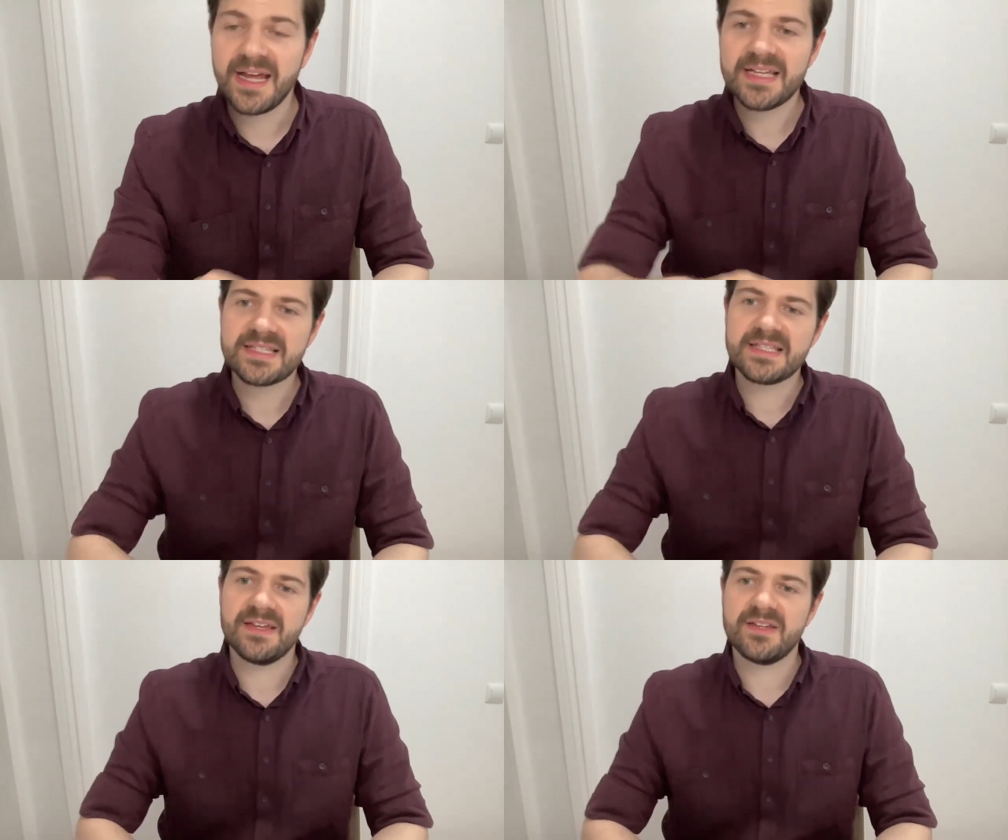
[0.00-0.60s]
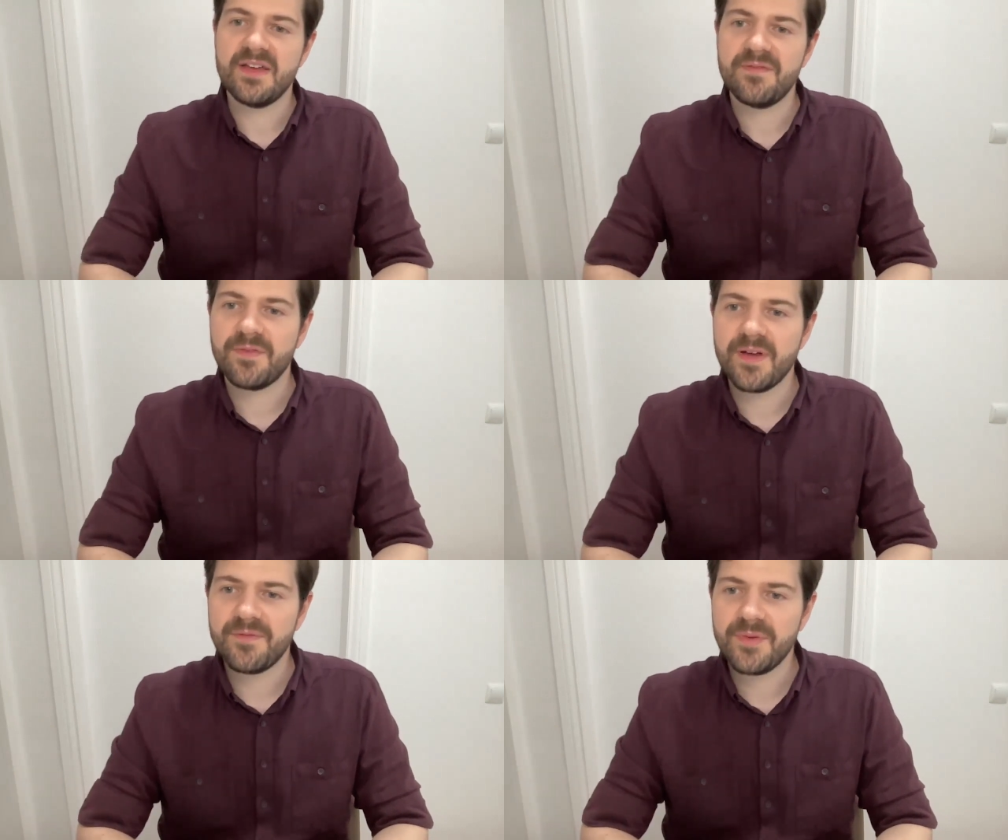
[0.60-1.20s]
asks
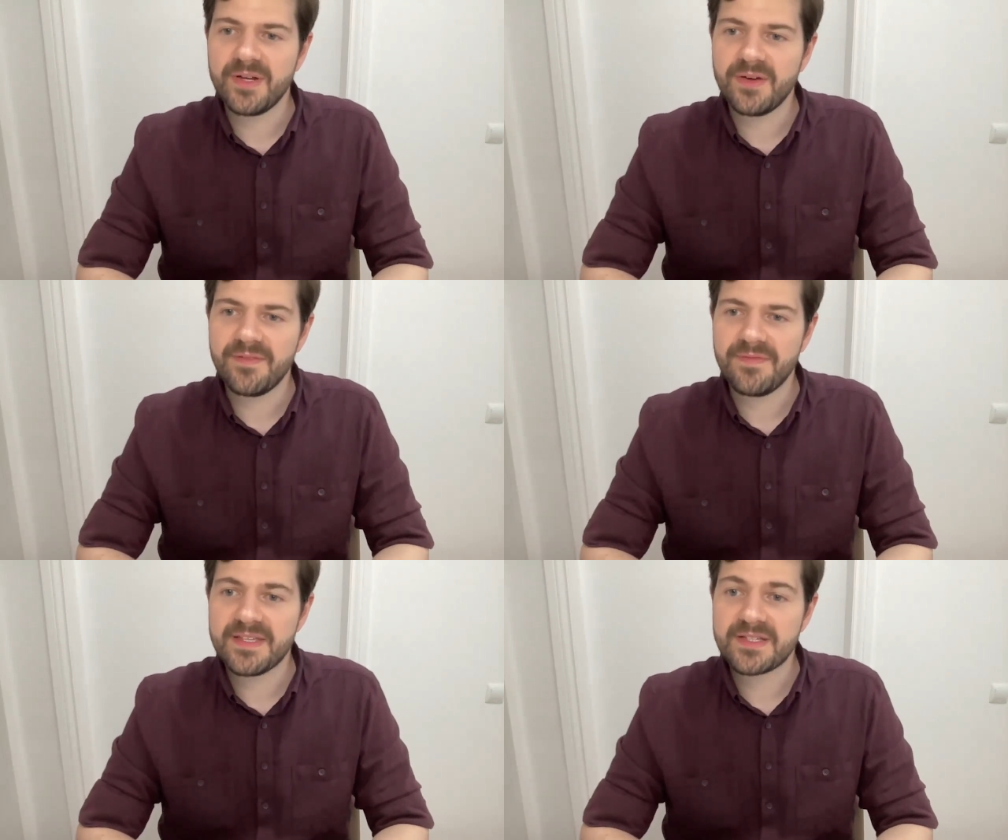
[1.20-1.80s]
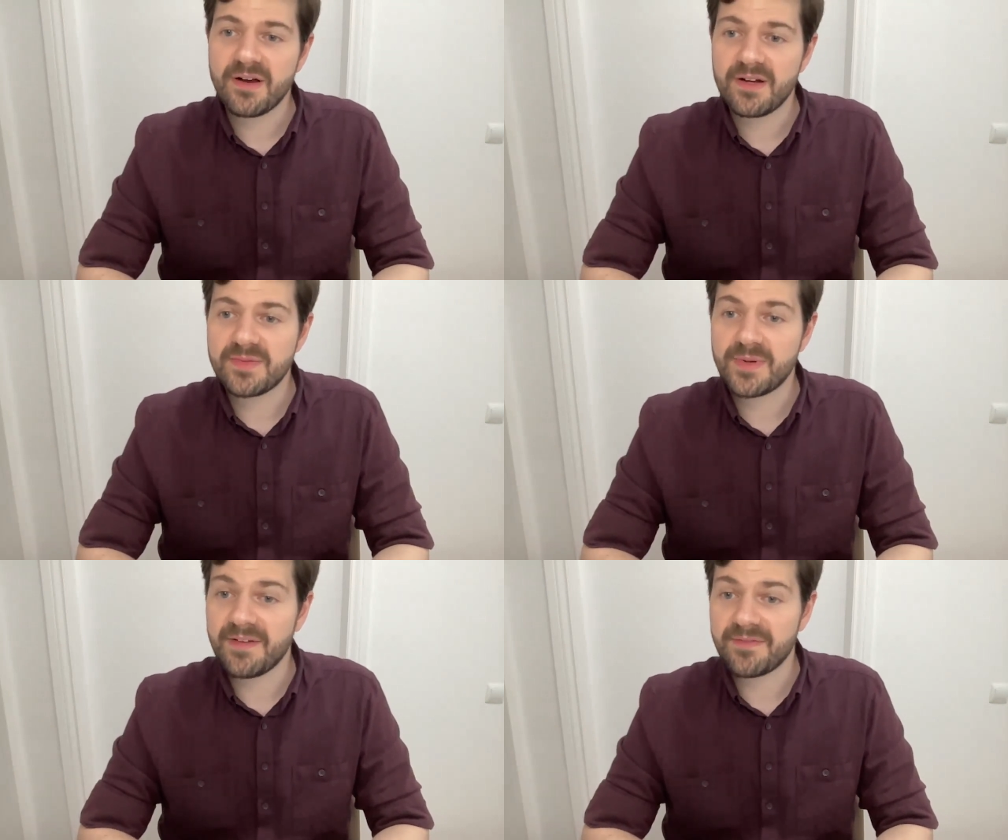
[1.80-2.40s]
if we know if these
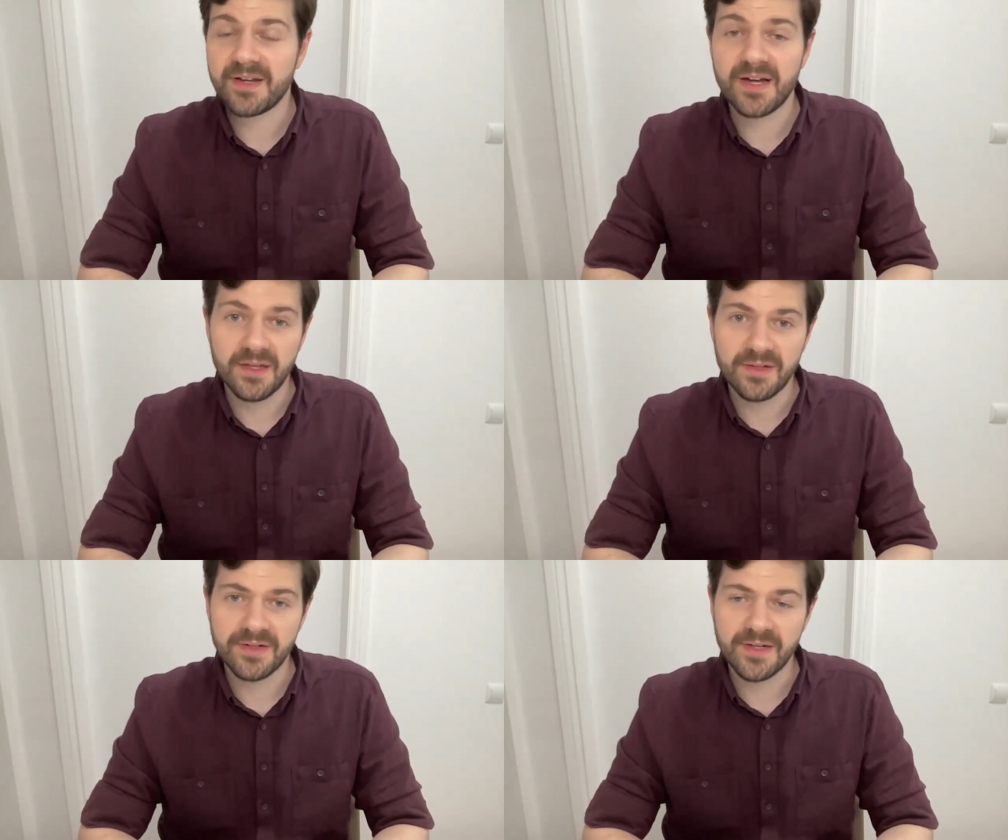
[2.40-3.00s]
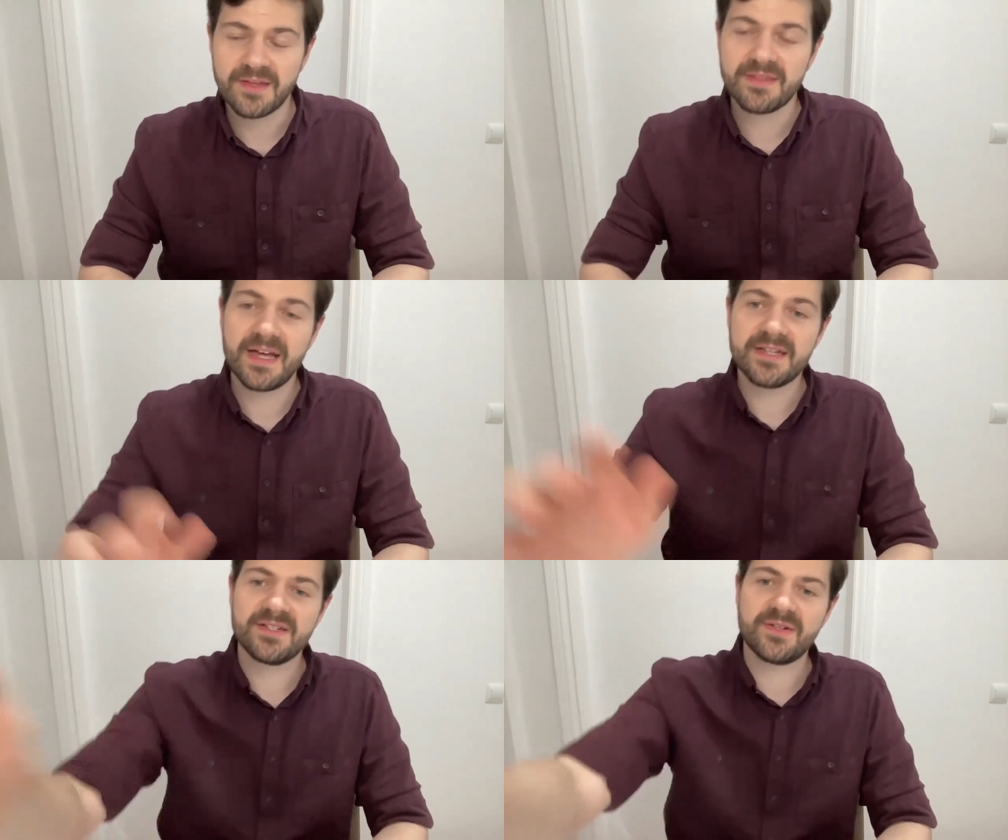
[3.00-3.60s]
cards were ever colored.
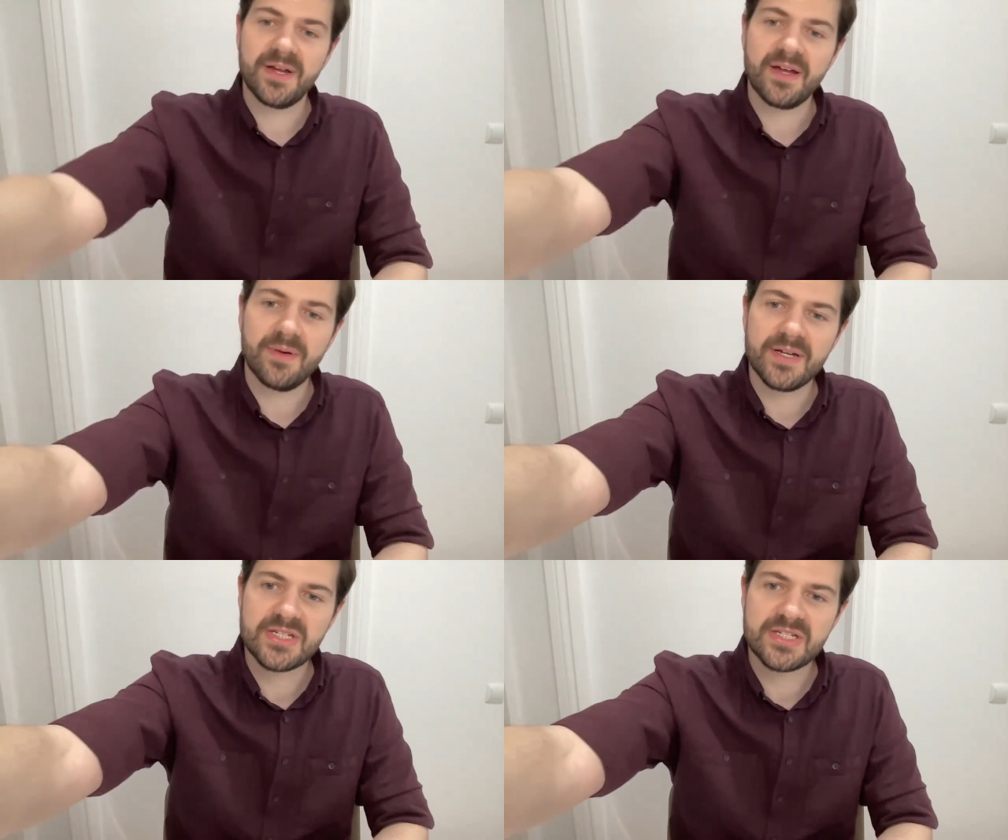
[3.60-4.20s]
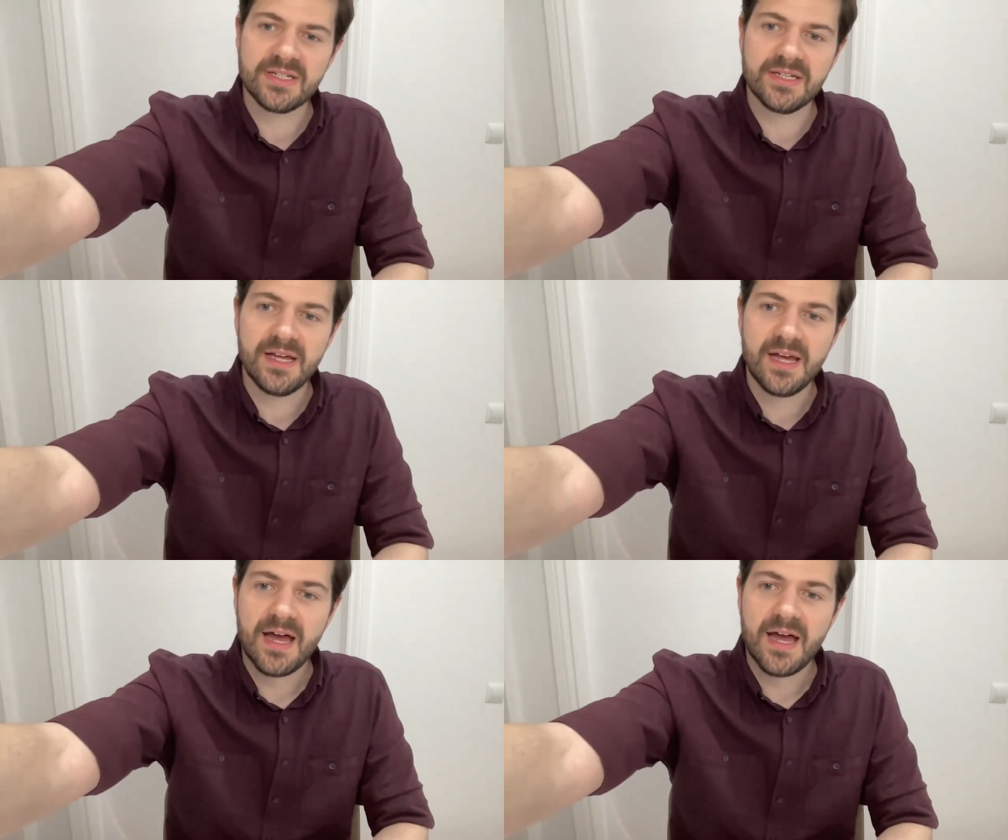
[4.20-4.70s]
That is a great question.